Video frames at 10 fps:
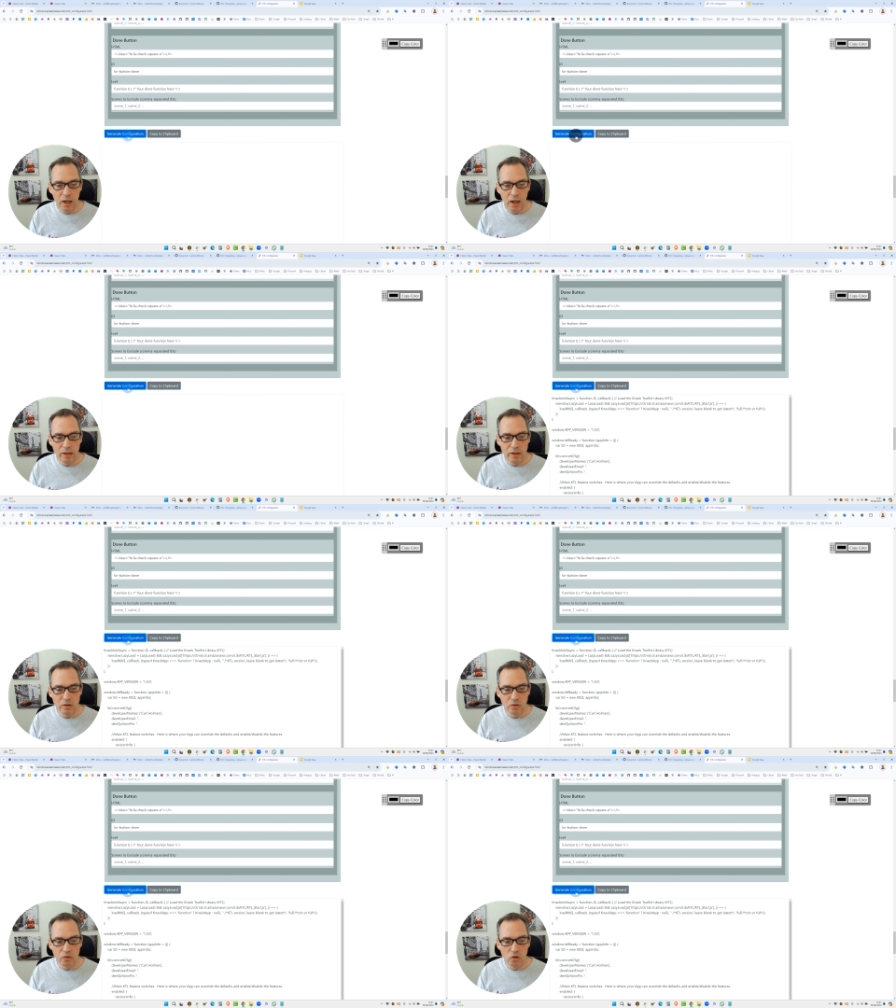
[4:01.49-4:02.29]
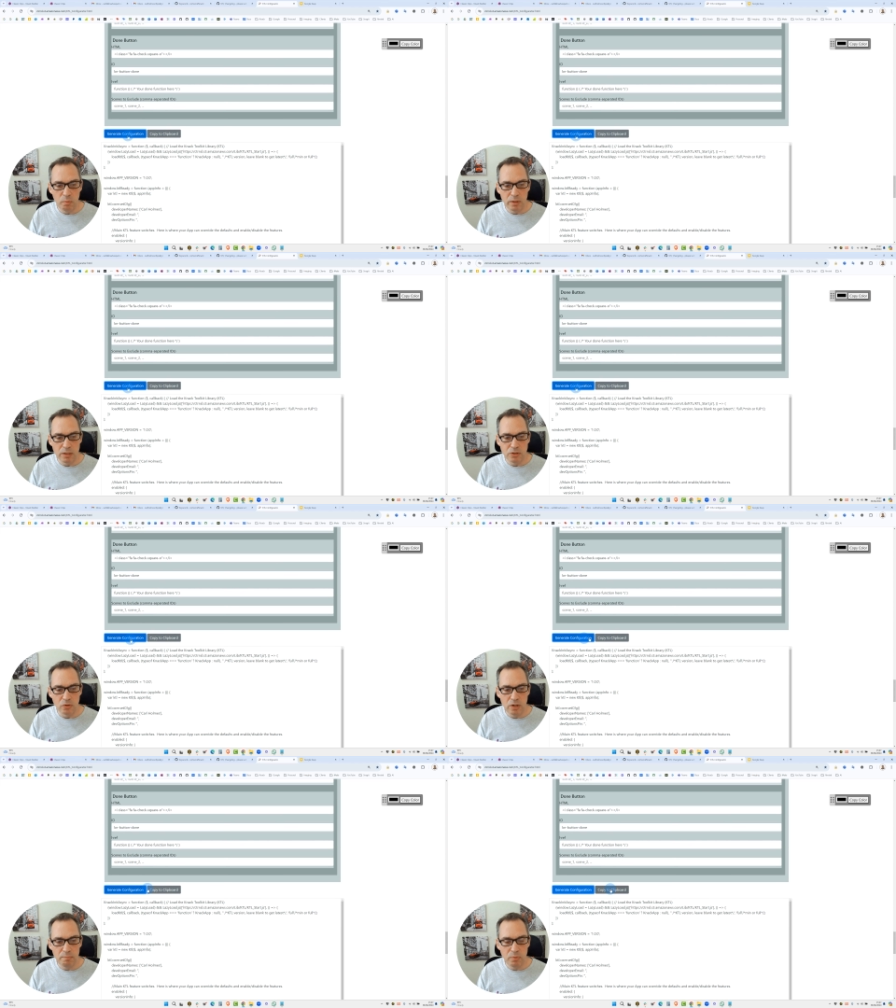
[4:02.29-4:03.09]
And then you can copy that to your
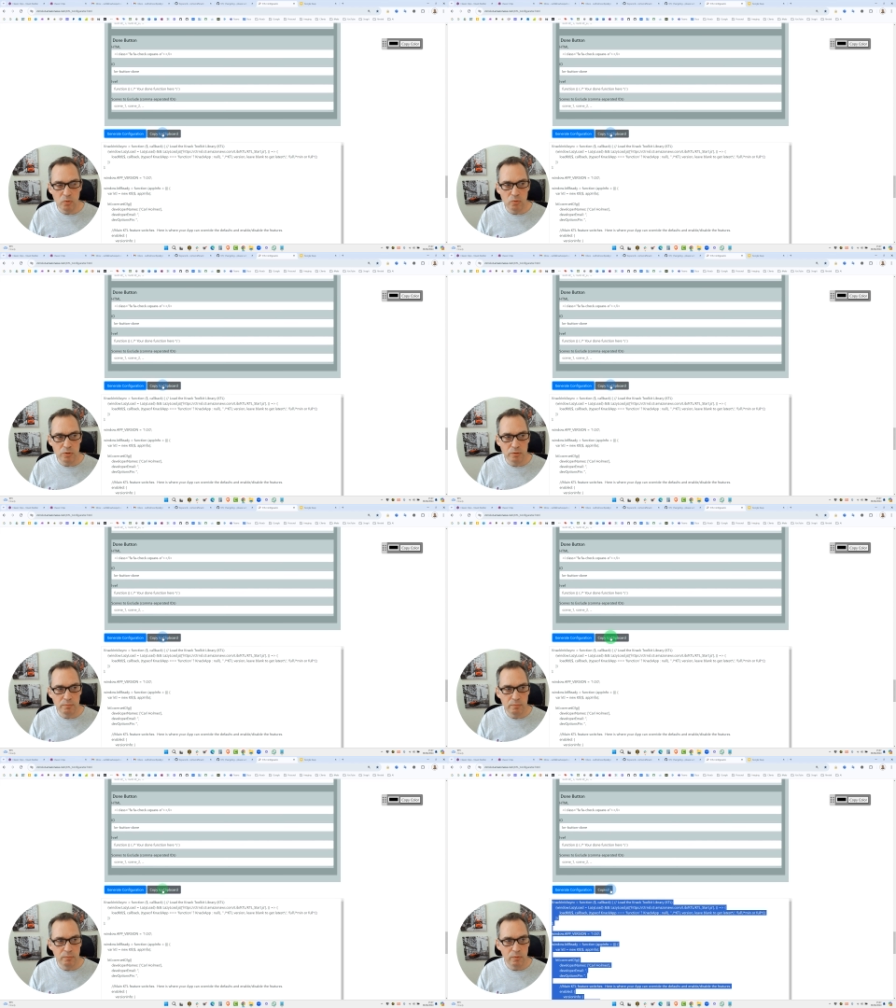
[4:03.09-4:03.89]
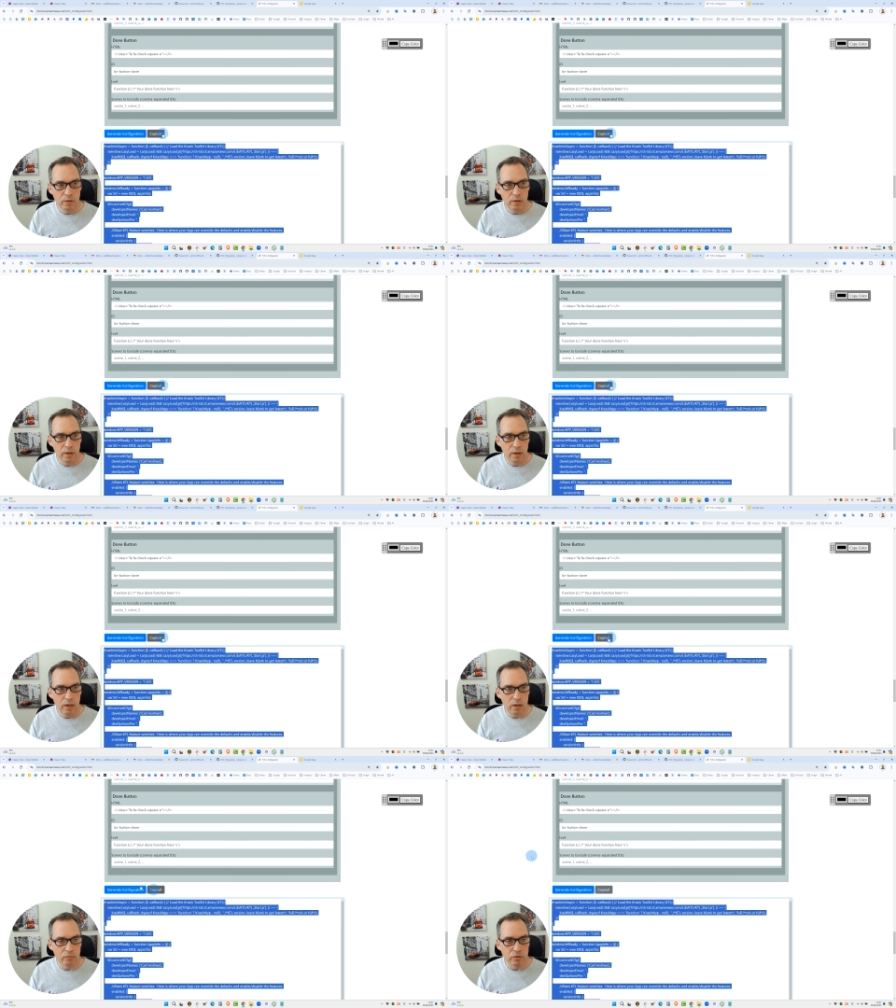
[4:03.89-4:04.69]
clipboard,
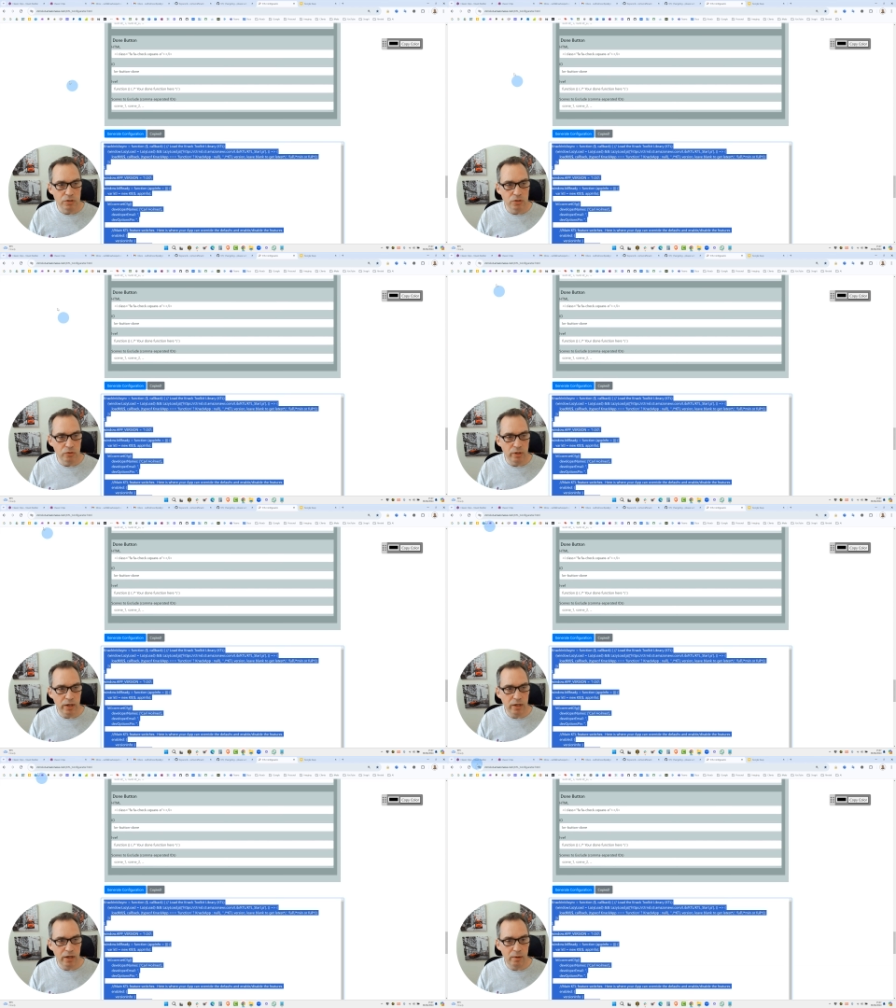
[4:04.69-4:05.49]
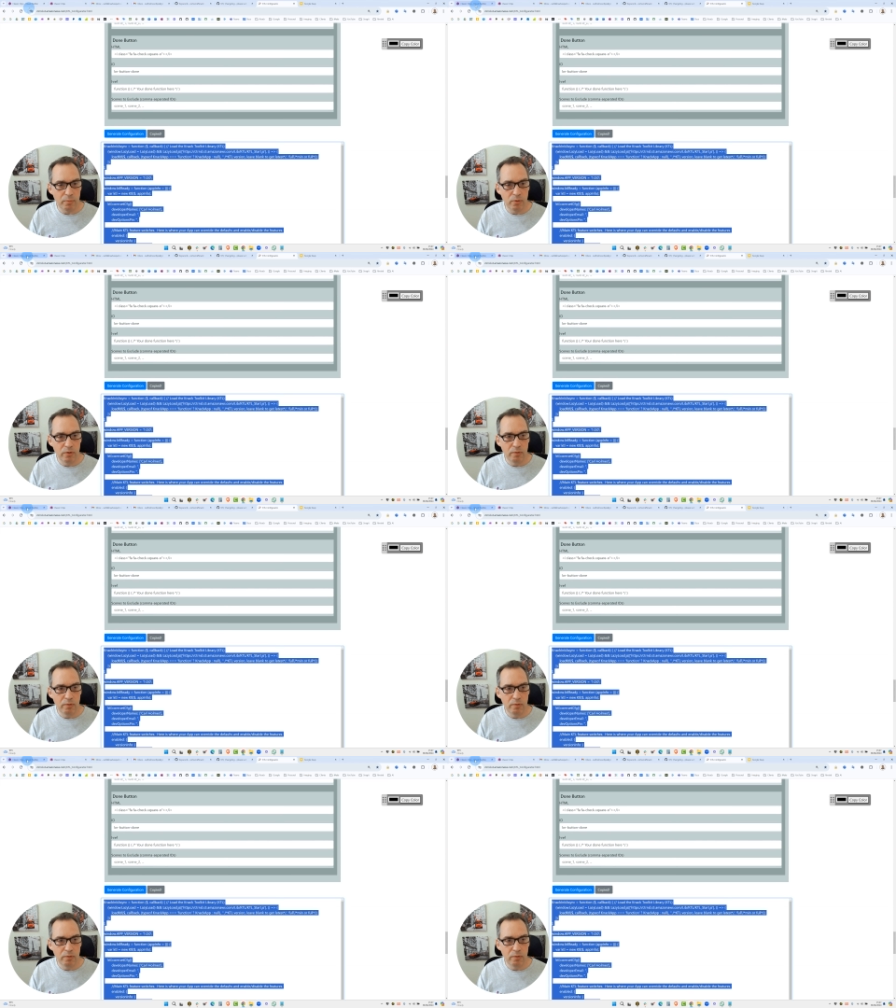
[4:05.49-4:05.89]
head over into your Knack app,